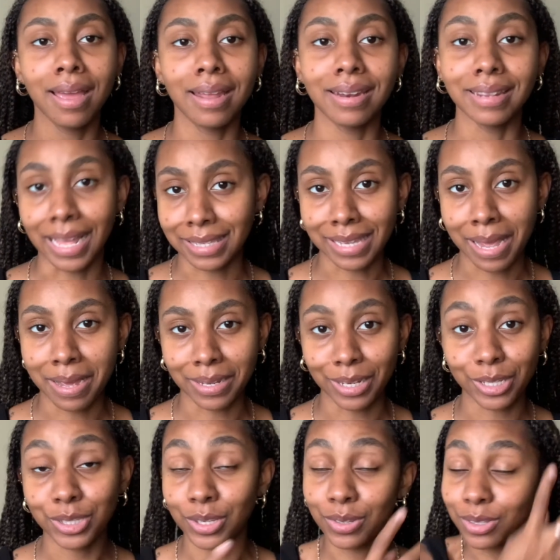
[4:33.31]
That's not an
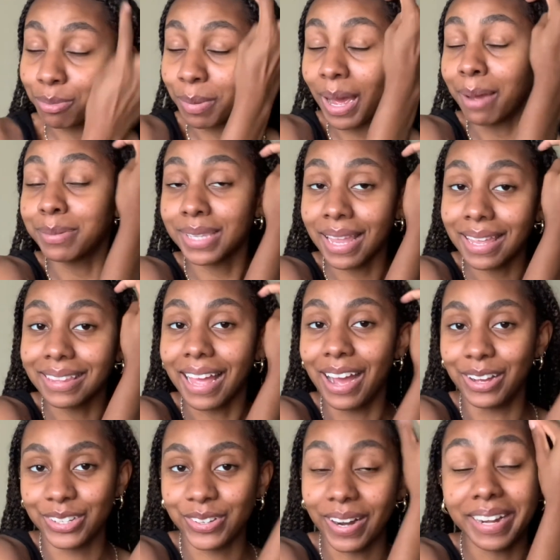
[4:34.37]
excuse, but I'm staying in the
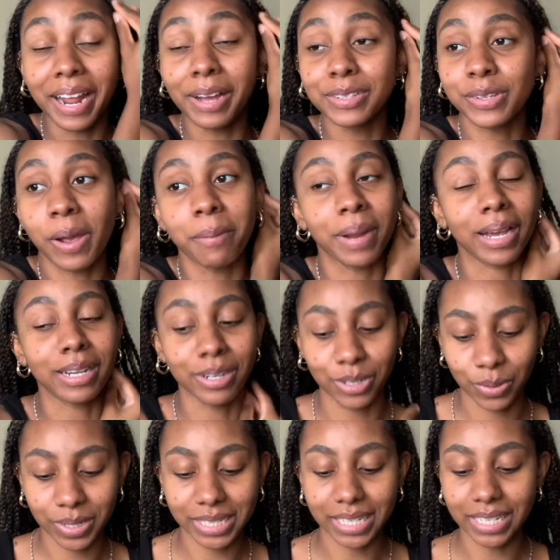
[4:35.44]
house right now, so I'm not gonna do
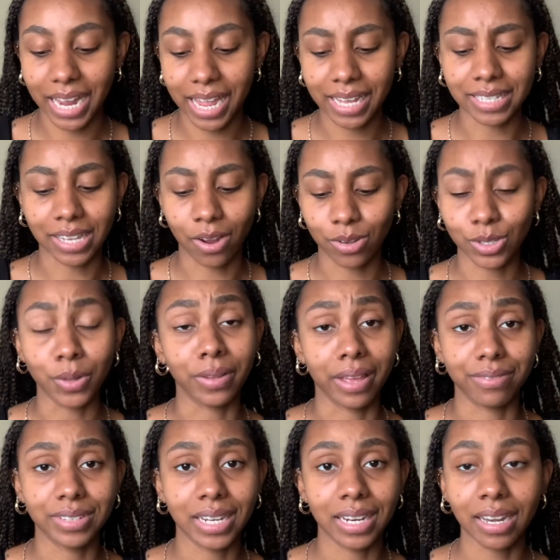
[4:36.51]
it today because I also
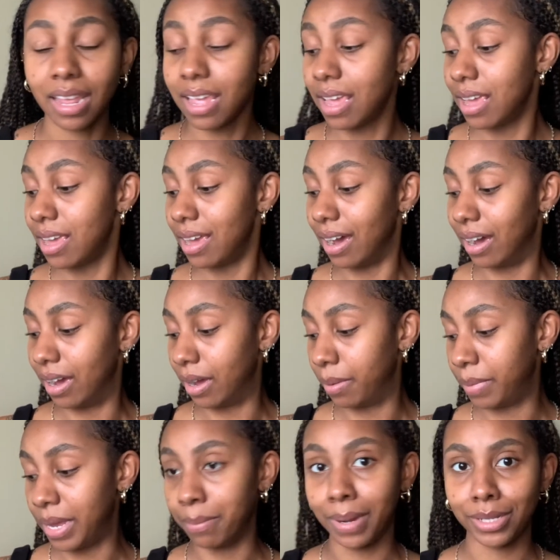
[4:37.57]
left it
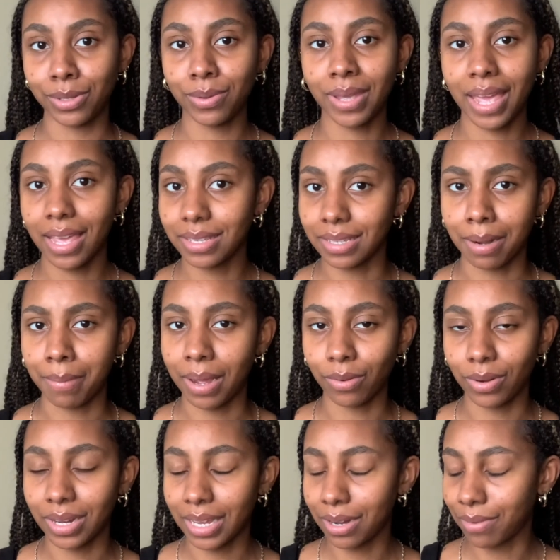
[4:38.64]
in my suitcase and I'm not going
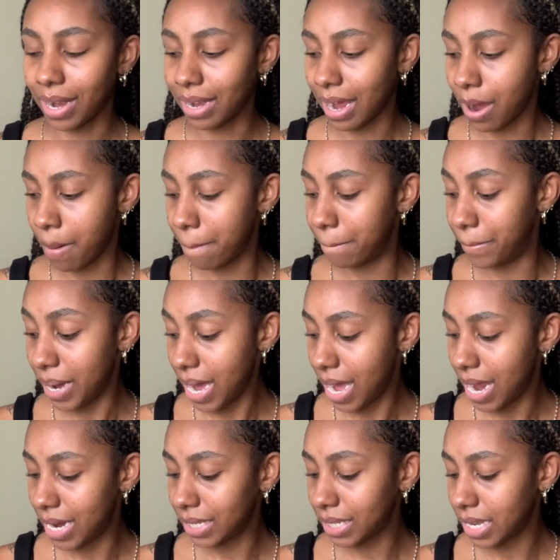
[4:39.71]
to get it right now.
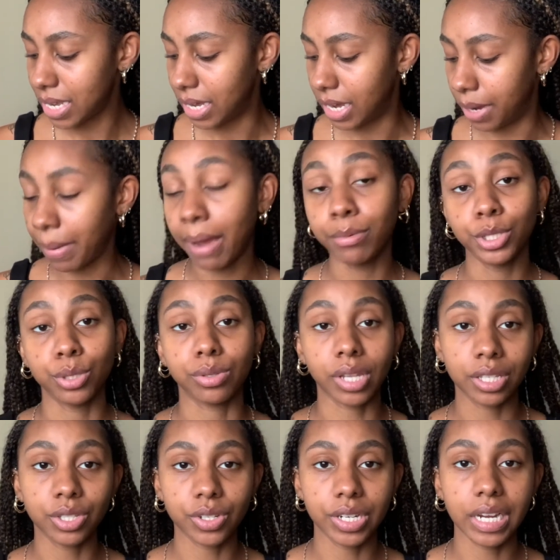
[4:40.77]
But I would do
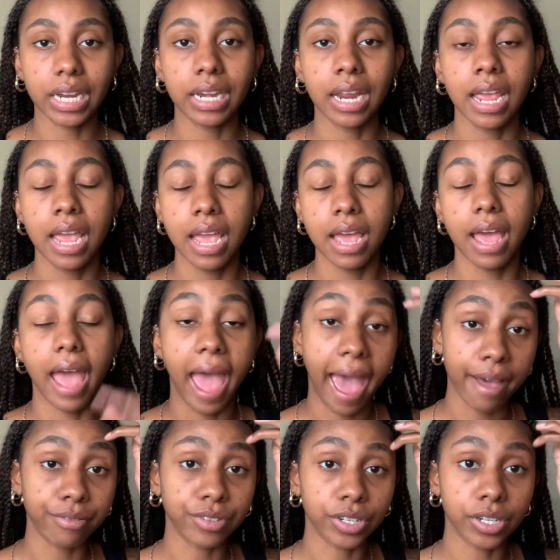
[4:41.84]
sunscreen
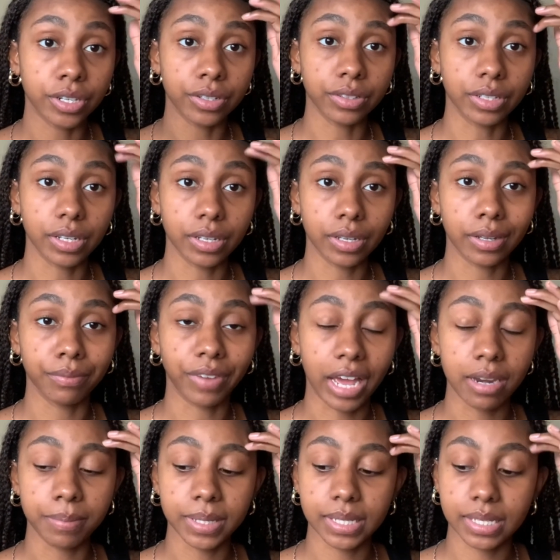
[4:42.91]
after the
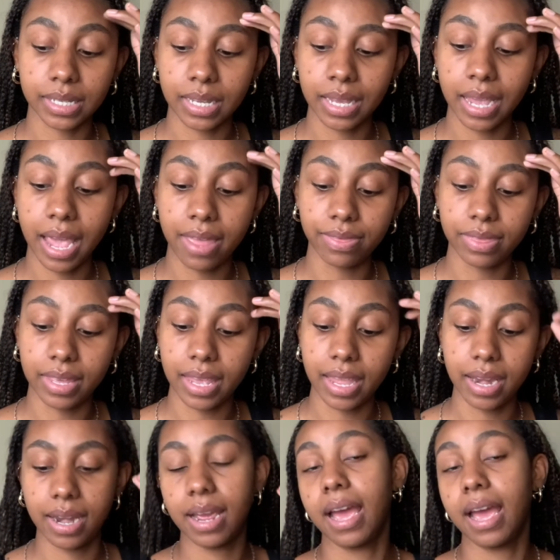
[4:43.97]
vitamin C, and then